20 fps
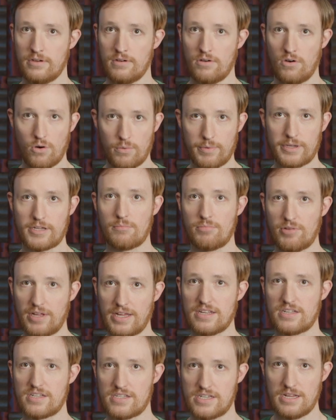or we can
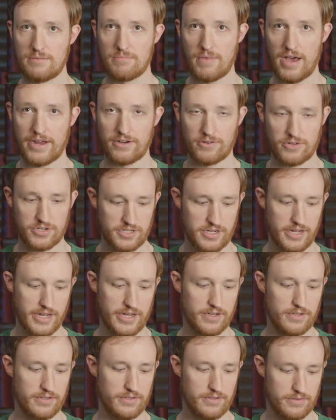play a C minor
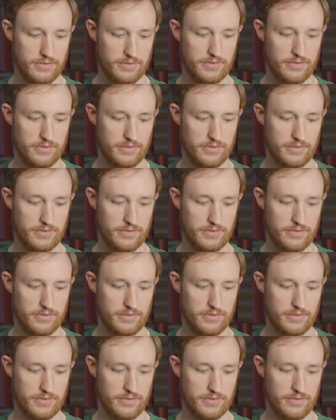scale.